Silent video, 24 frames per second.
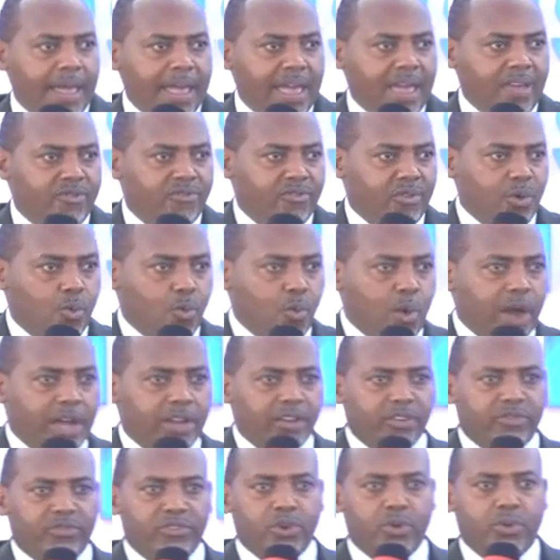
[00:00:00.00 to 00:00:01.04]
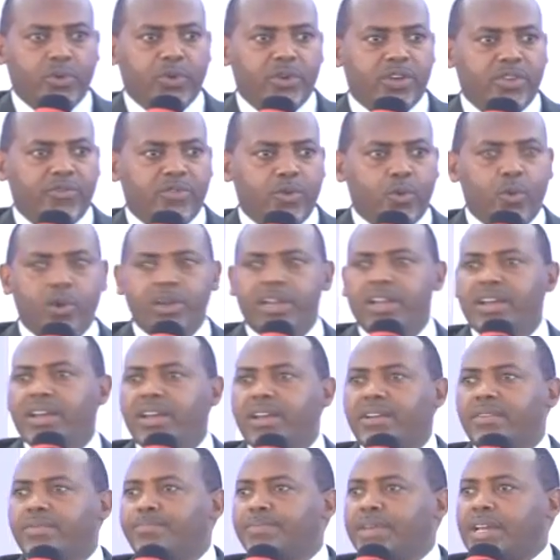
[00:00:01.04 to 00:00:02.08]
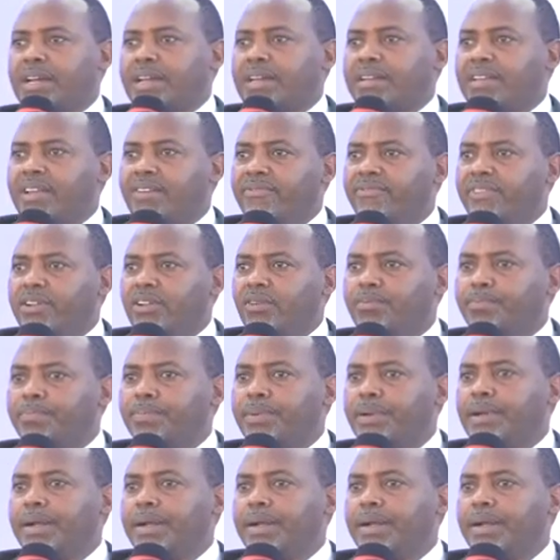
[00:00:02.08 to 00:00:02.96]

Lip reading: every one of you. If you want to pick an envelope,